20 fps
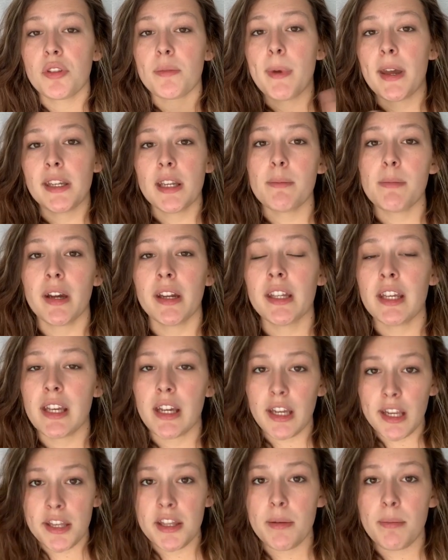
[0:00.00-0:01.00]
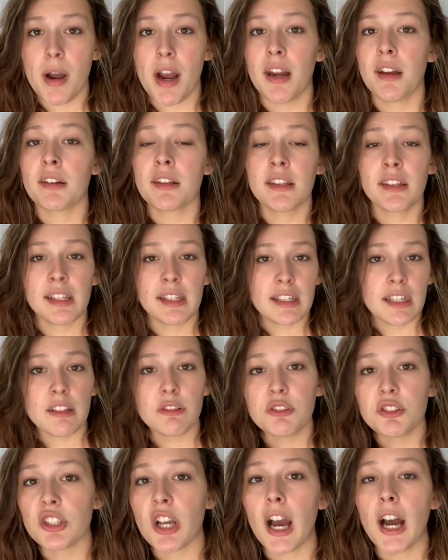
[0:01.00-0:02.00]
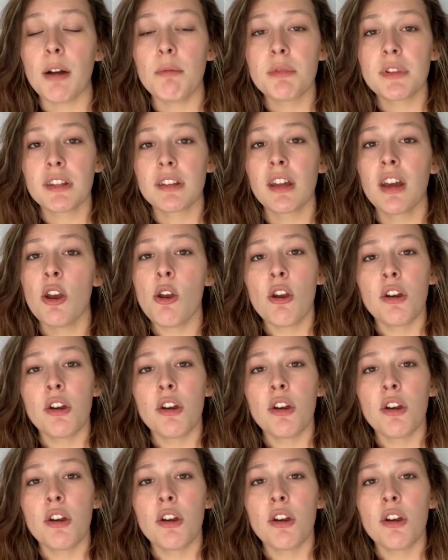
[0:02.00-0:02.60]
spending money in the parks, in the gift shops.